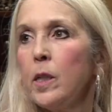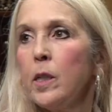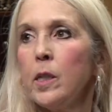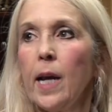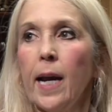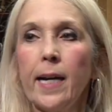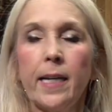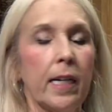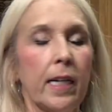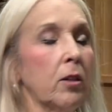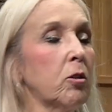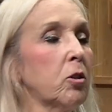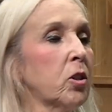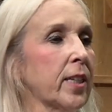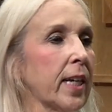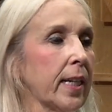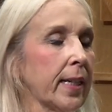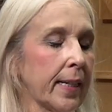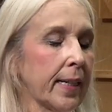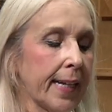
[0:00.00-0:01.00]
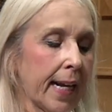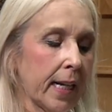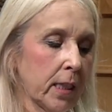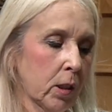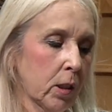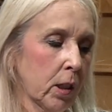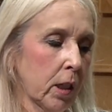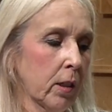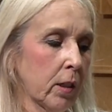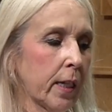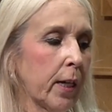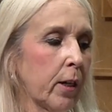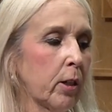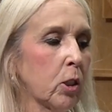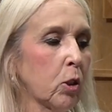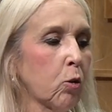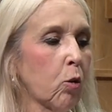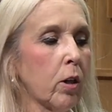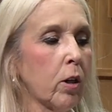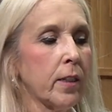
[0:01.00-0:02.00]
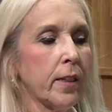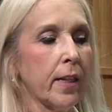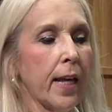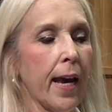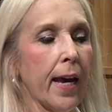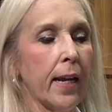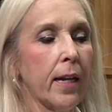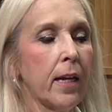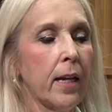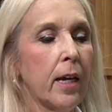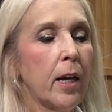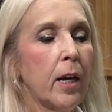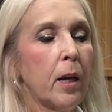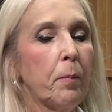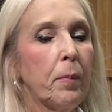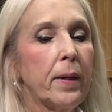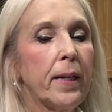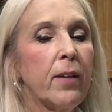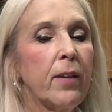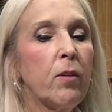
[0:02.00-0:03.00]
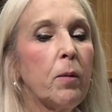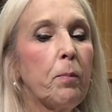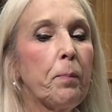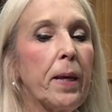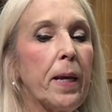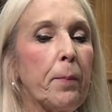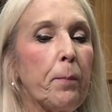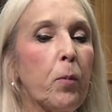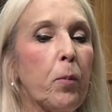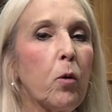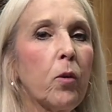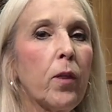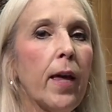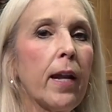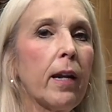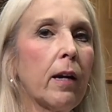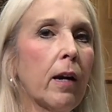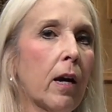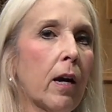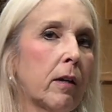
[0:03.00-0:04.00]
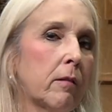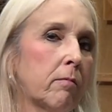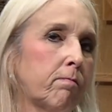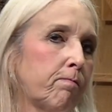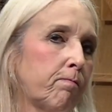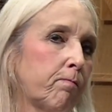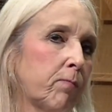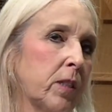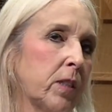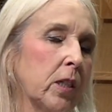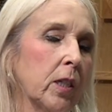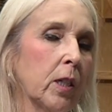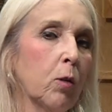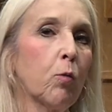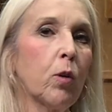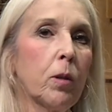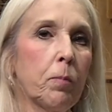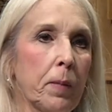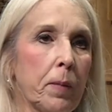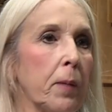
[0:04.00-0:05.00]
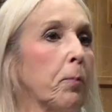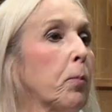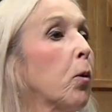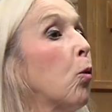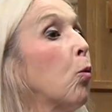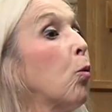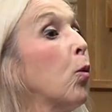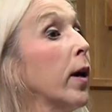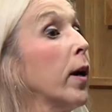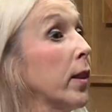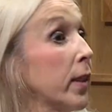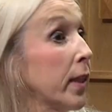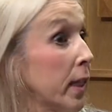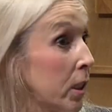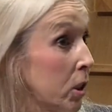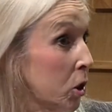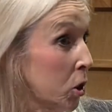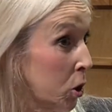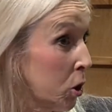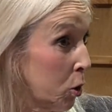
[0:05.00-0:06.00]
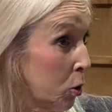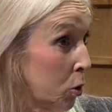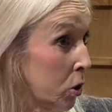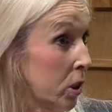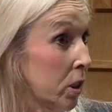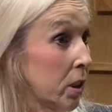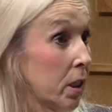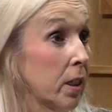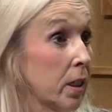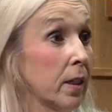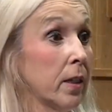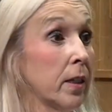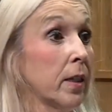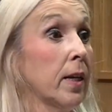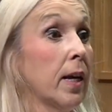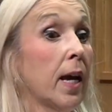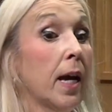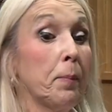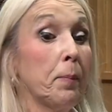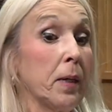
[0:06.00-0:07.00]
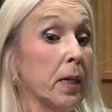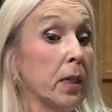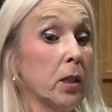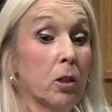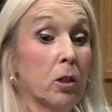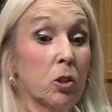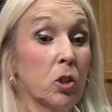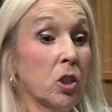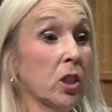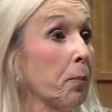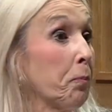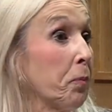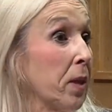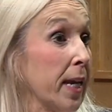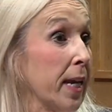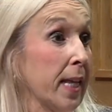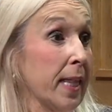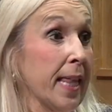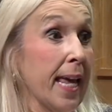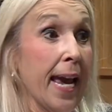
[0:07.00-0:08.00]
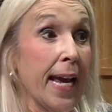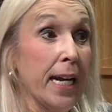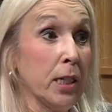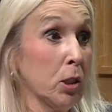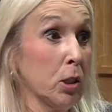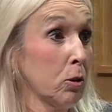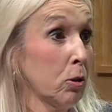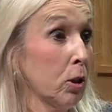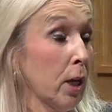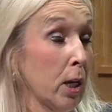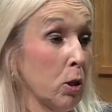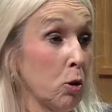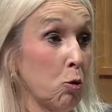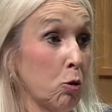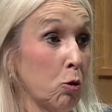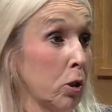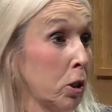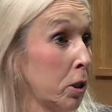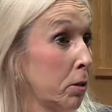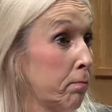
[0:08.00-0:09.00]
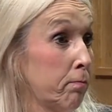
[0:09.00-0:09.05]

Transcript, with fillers: I understand that that's geared towards that. Sure. But even people that are dealing with people with issues, I mean, there's something in that that you could.